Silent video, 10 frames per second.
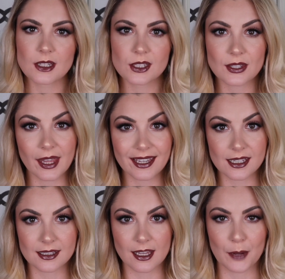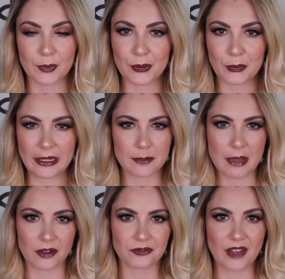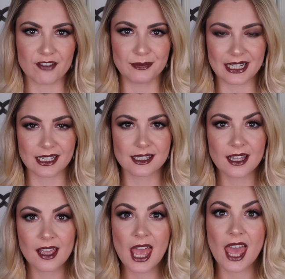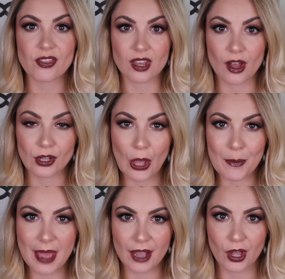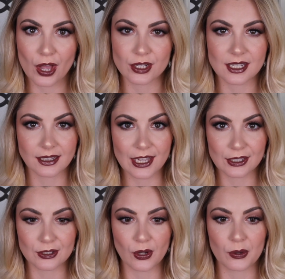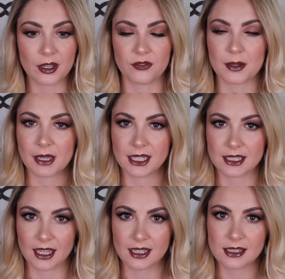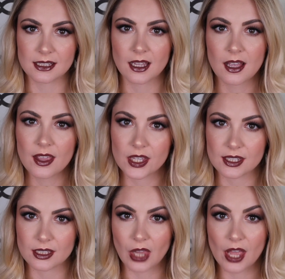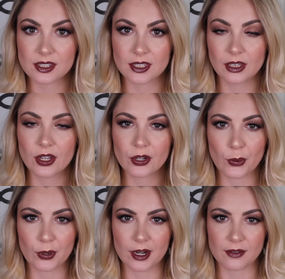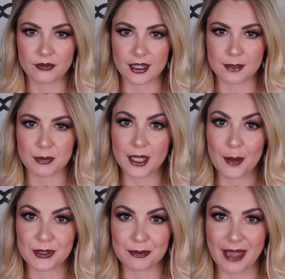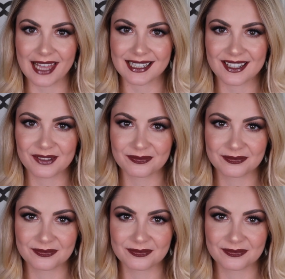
So like I said, I'm gonna wait about 5 minutes and then I'll come back on to let you know if it maintains this glossy look or if it becomes matte.